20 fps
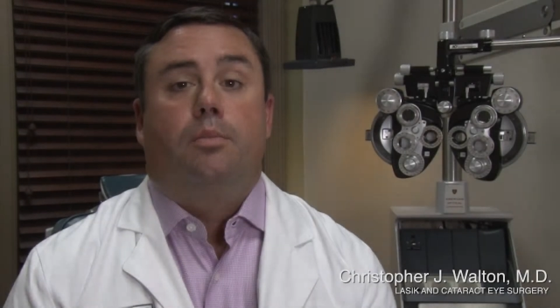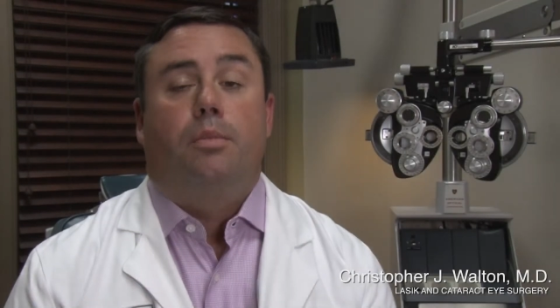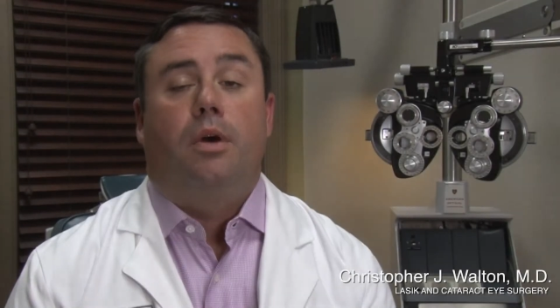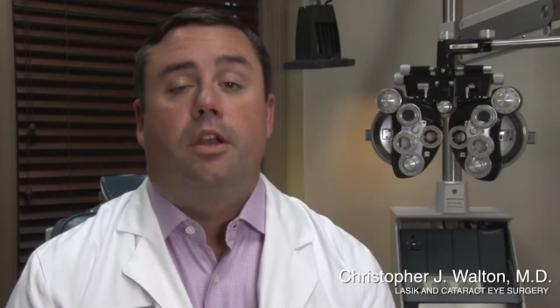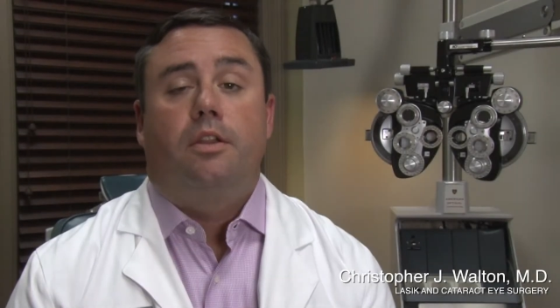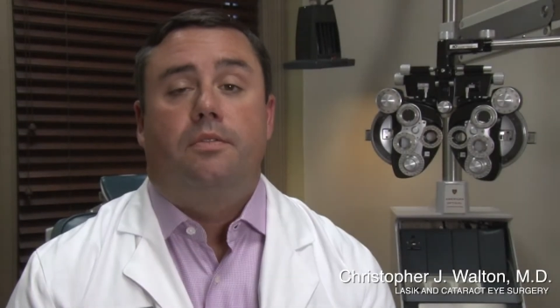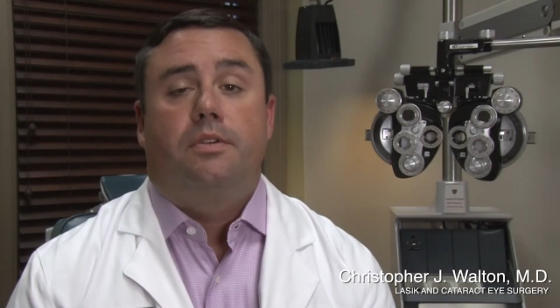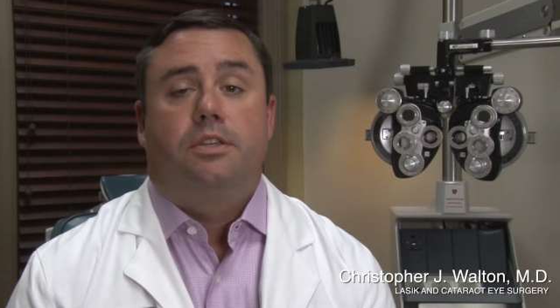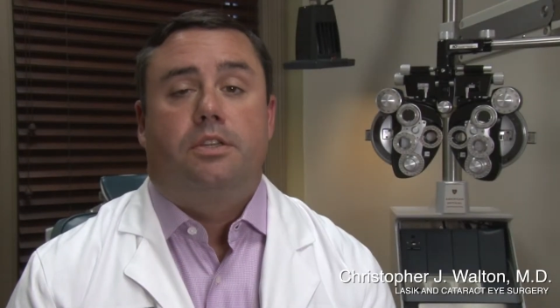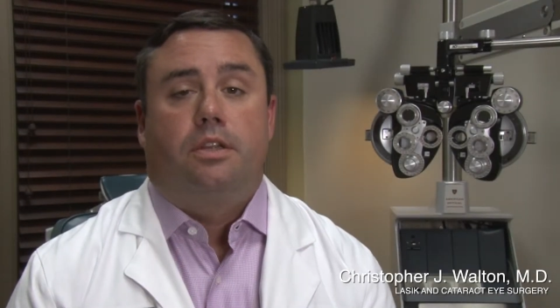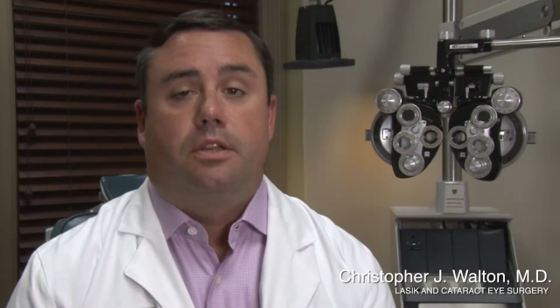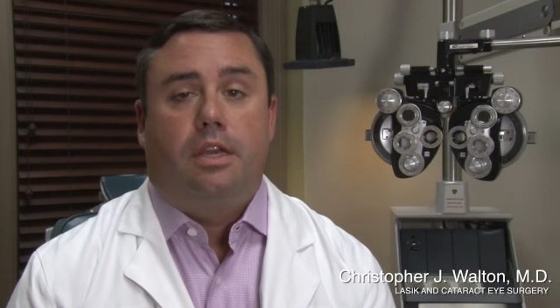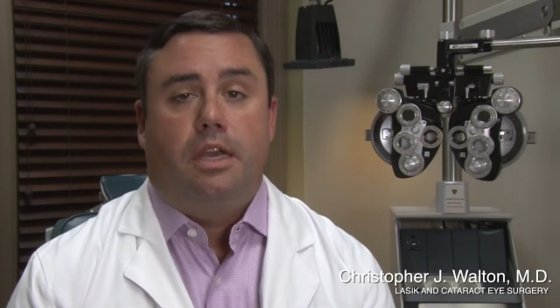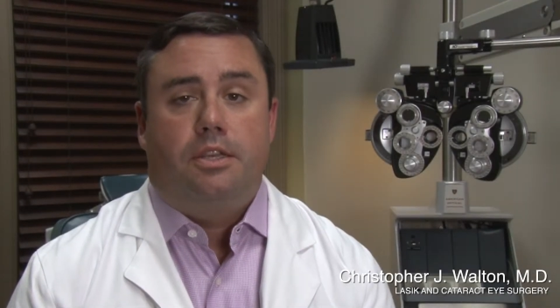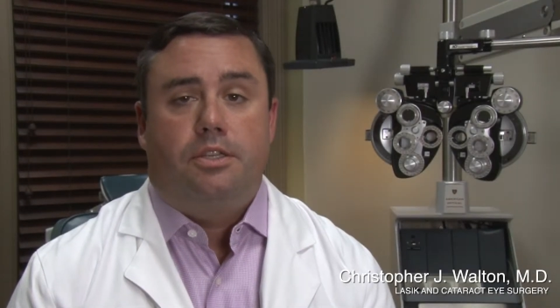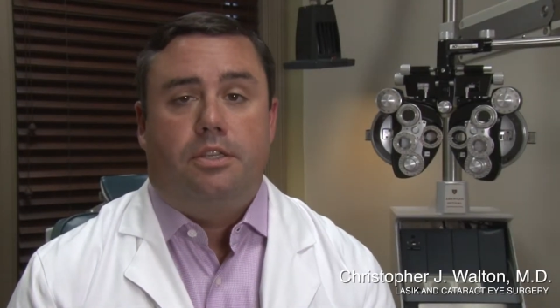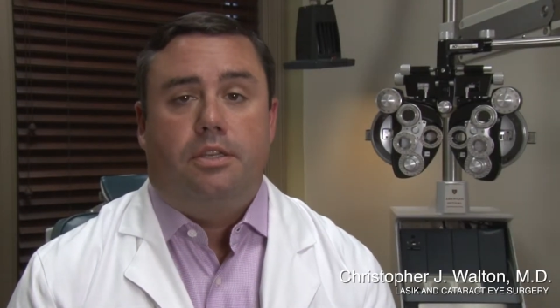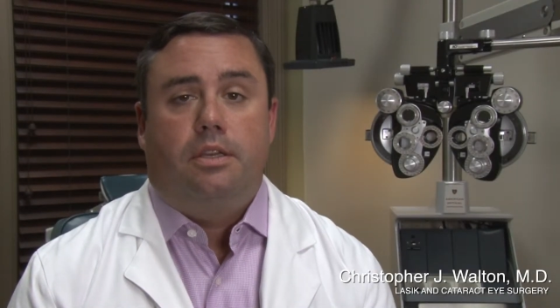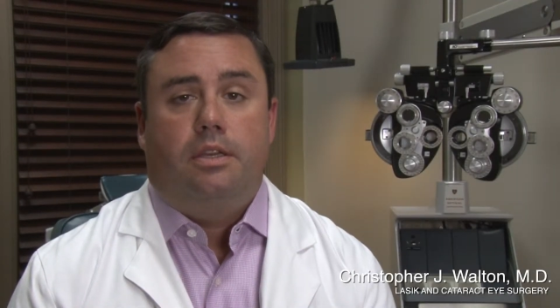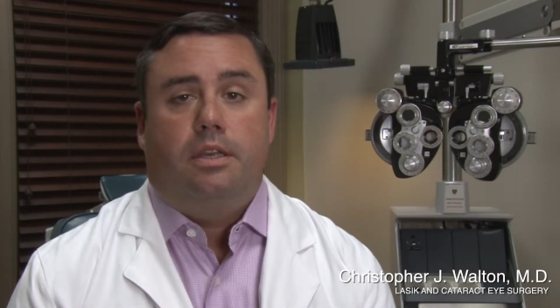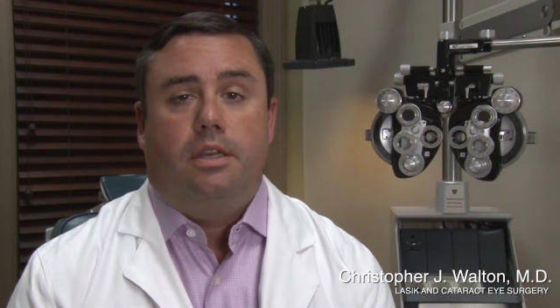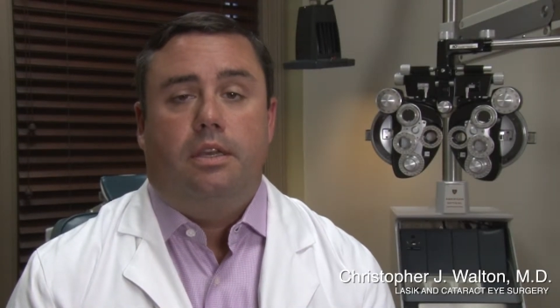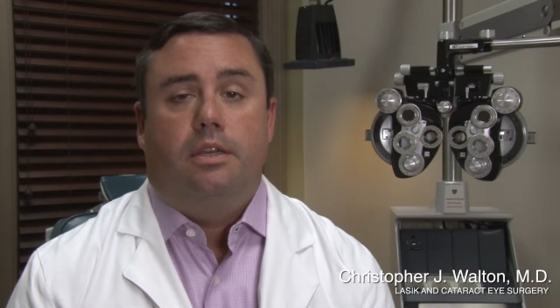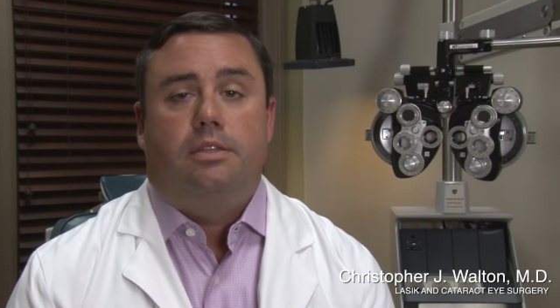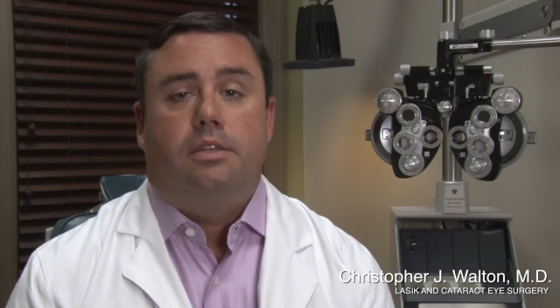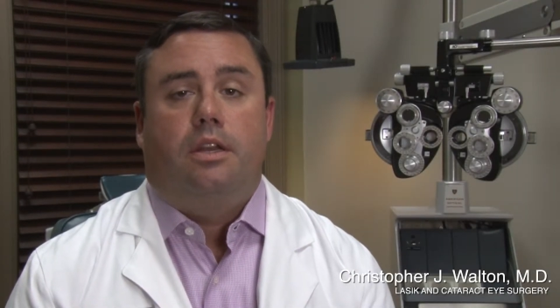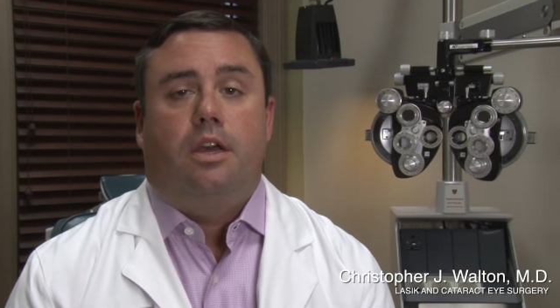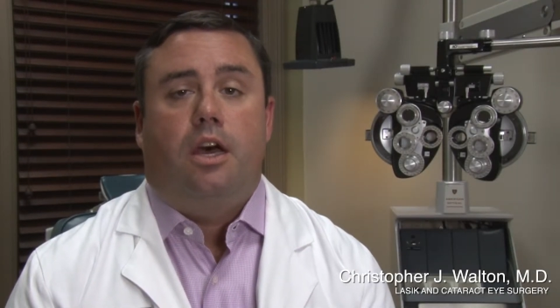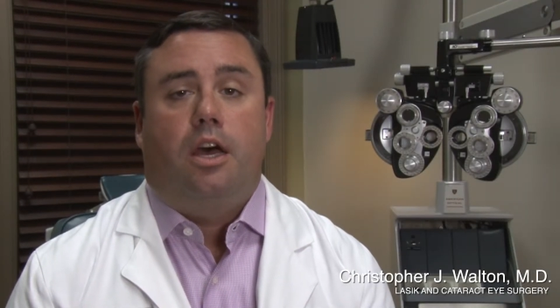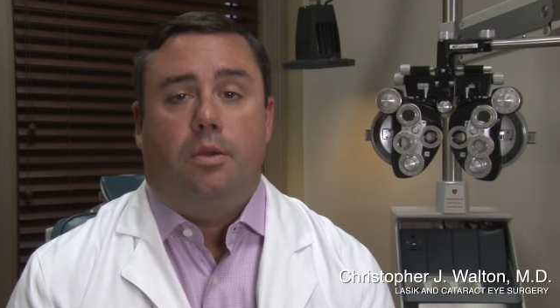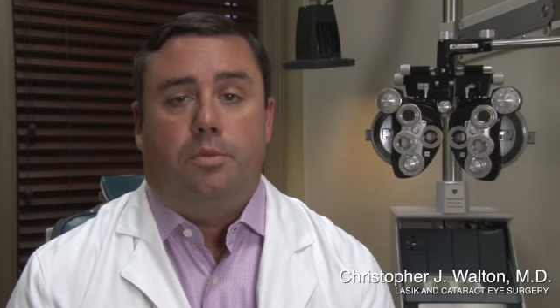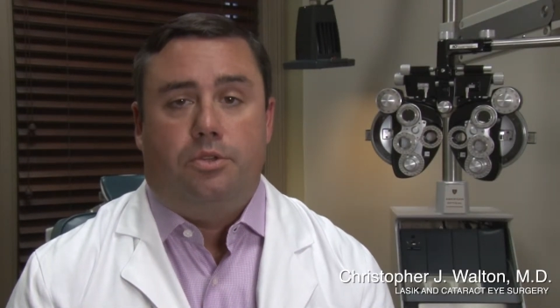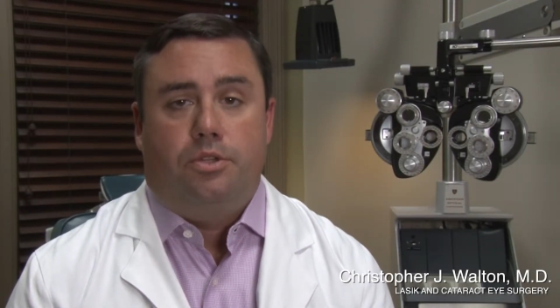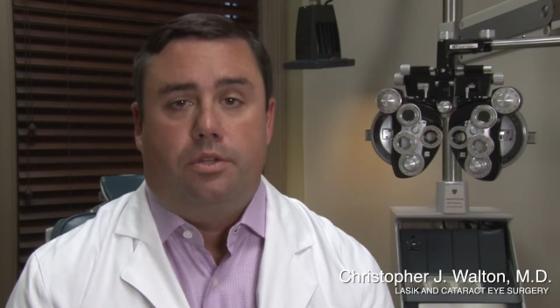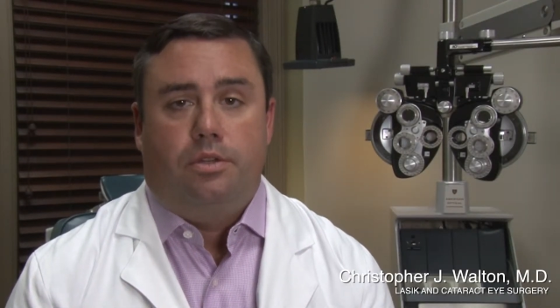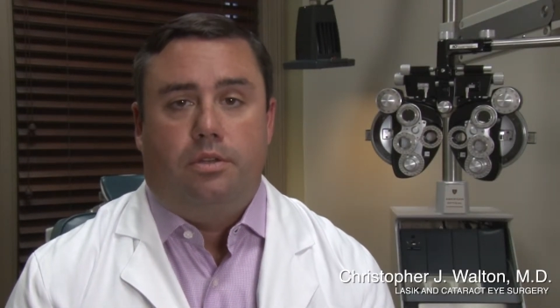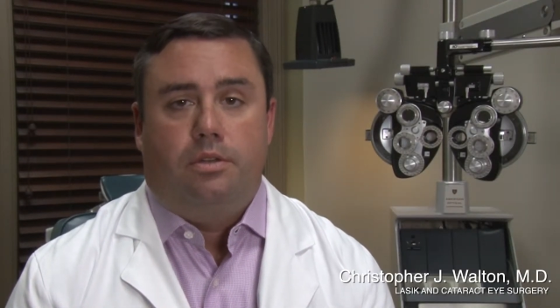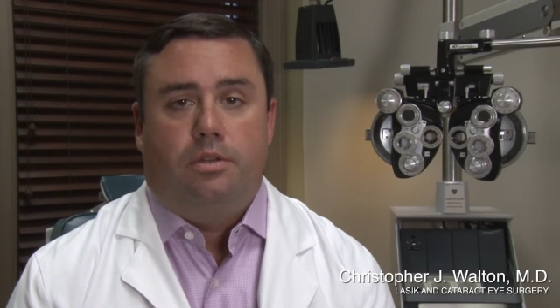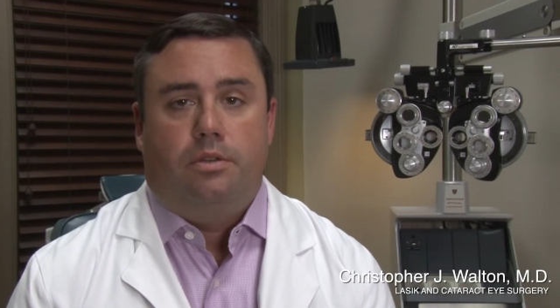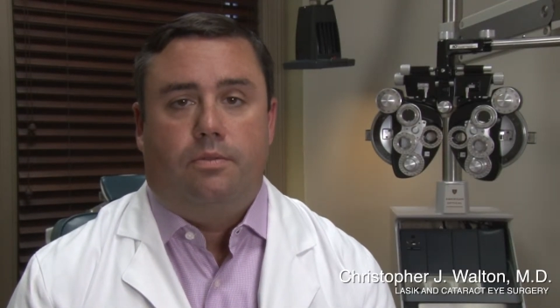Monovision LASIK is an
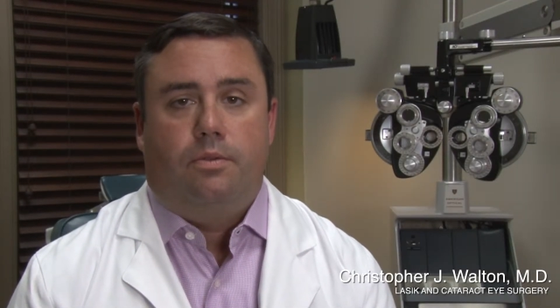option